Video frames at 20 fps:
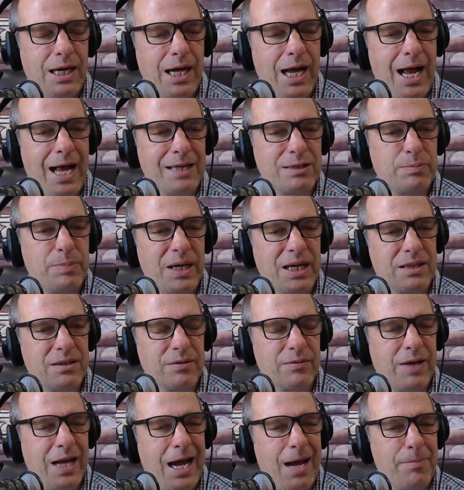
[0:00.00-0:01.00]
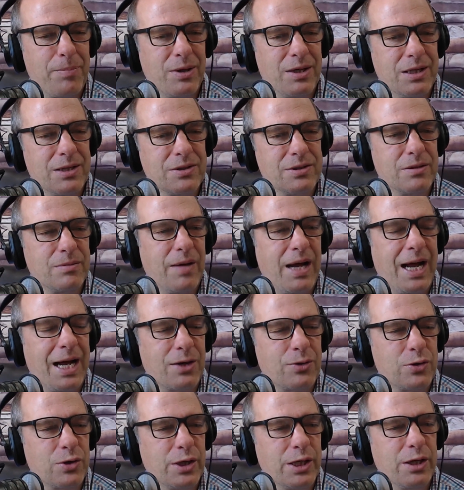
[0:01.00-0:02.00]
aspect of capitalism
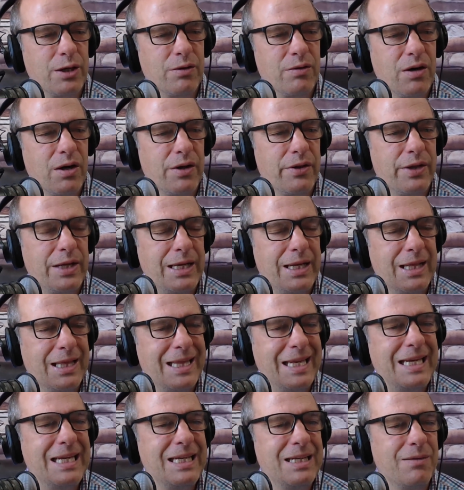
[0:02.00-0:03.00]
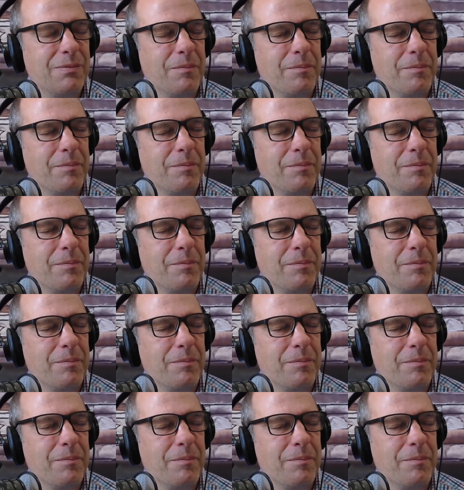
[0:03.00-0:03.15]
actually are the